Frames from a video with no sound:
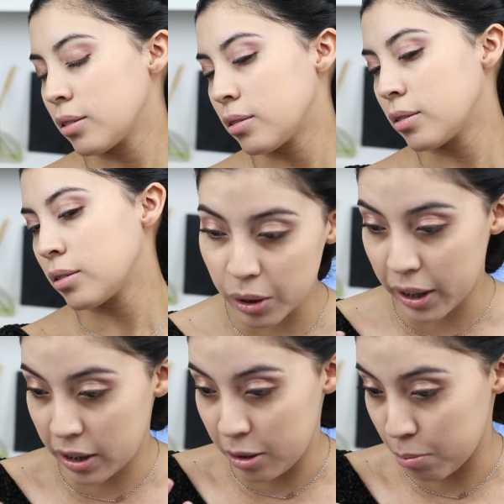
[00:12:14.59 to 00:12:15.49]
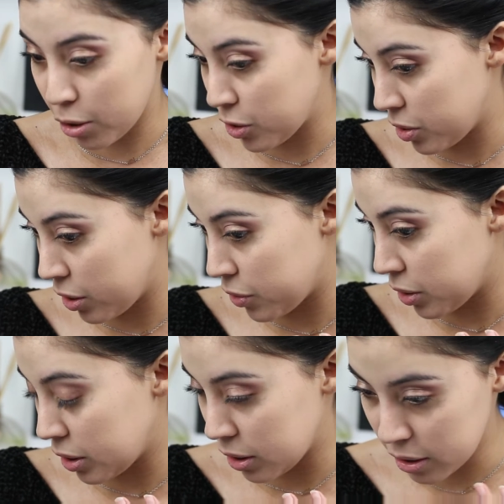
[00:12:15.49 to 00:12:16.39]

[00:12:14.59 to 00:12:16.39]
I do like it in person. I feel like